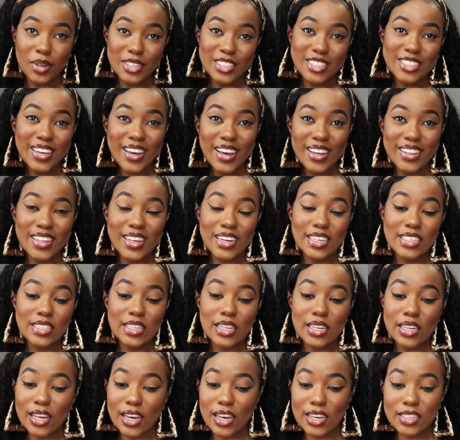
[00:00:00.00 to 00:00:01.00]
But yeah, that is
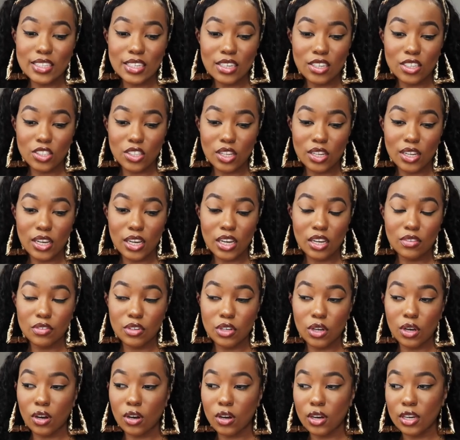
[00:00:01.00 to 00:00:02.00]
the last hairstyle I have for
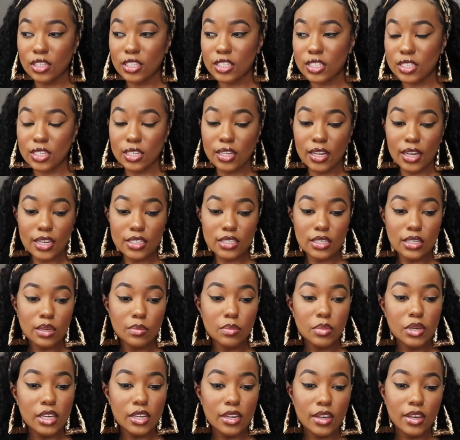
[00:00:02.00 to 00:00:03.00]
y'all and it's the last
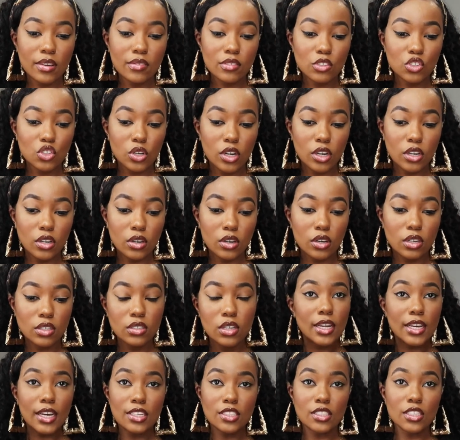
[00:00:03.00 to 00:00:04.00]
headband I have to try on.
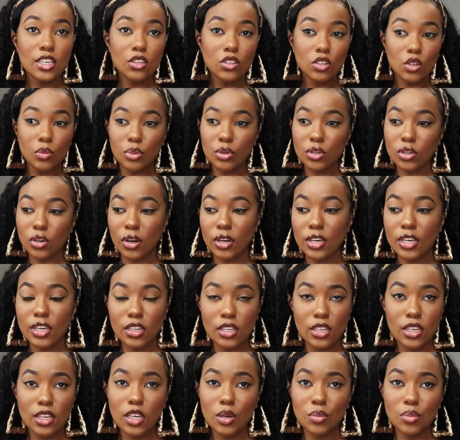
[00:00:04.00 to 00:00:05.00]
Like I said, you can put on
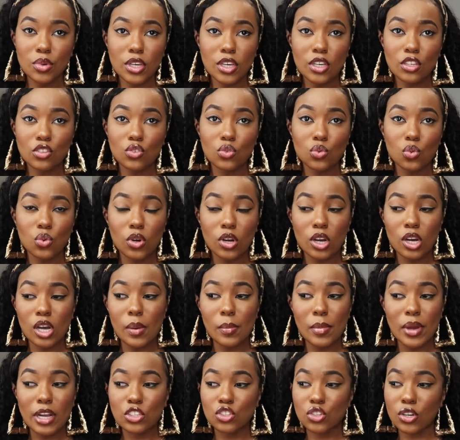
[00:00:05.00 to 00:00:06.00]
any headband you
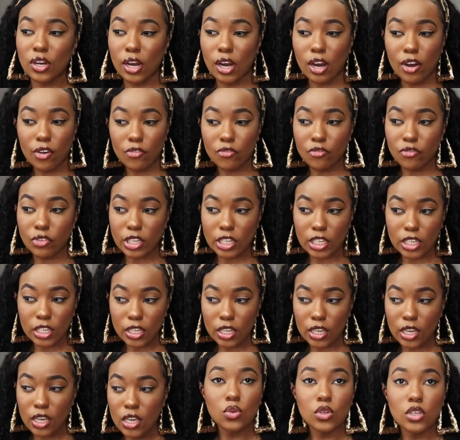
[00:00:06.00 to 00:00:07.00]
want, match your
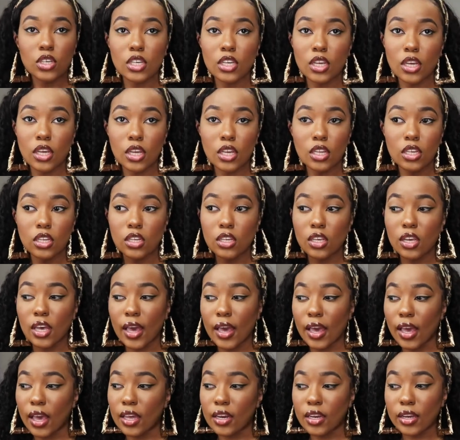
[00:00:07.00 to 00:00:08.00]
outfit. You can
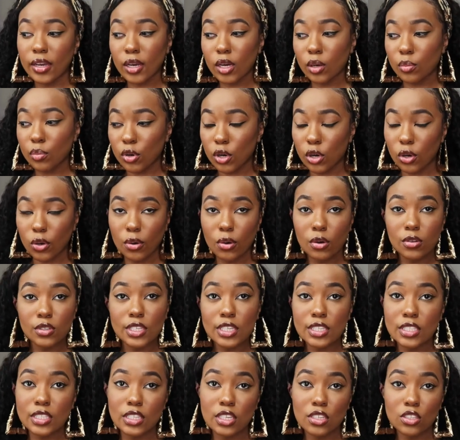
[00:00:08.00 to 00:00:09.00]
add hair bows,
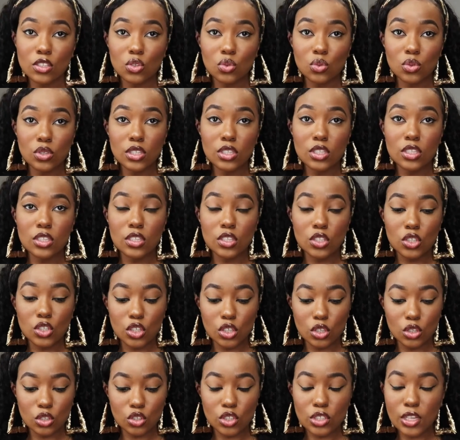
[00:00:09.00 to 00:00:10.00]
accessories
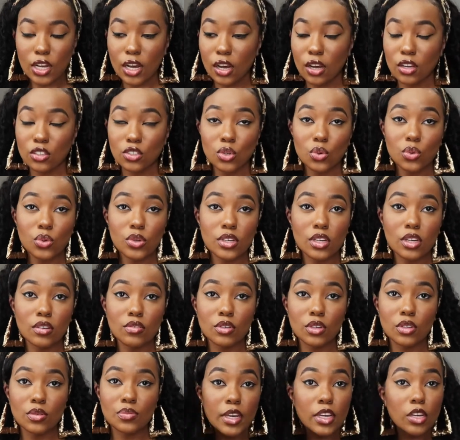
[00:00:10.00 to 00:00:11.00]
to your styles or
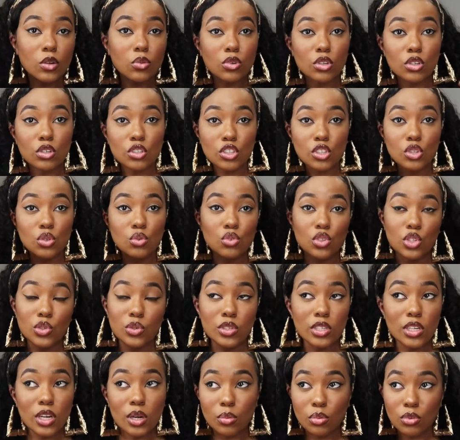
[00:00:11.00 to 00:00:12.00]
whatever. Make it real cute, do
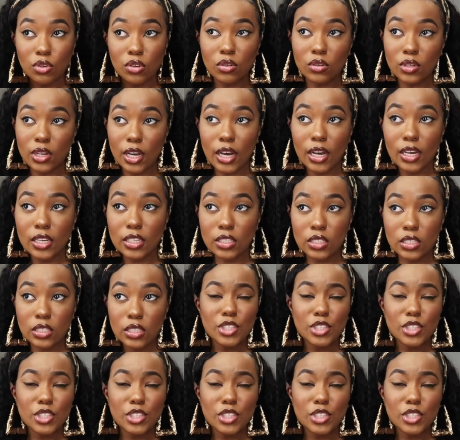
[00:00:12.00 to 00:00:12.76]
it up real nice.